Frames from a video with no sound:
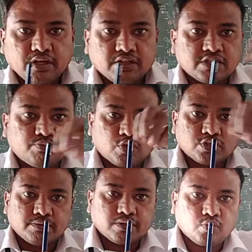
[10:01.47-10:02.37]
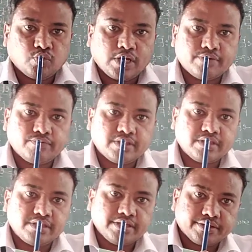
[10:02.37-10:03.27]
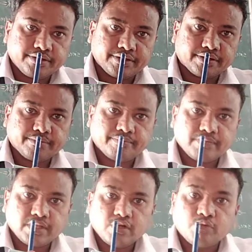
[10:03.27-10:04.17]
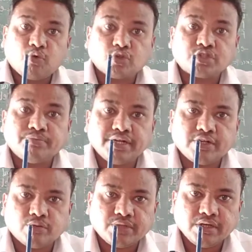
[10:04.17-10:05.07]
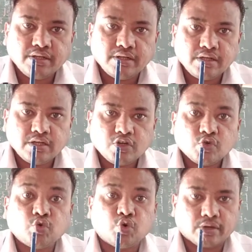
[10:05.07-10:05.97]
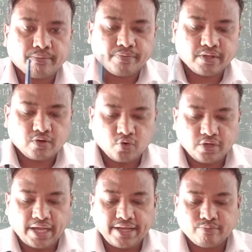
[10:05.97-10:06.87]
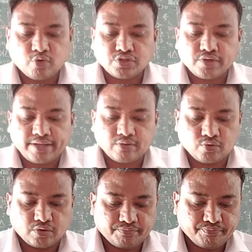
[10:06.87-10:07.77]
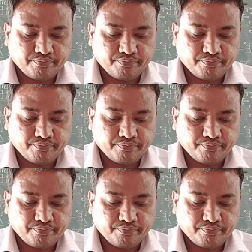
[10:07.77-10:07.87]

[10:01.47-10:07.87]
There is possibility to collide with here. Possibility of the core. Okay, ion positive ion core.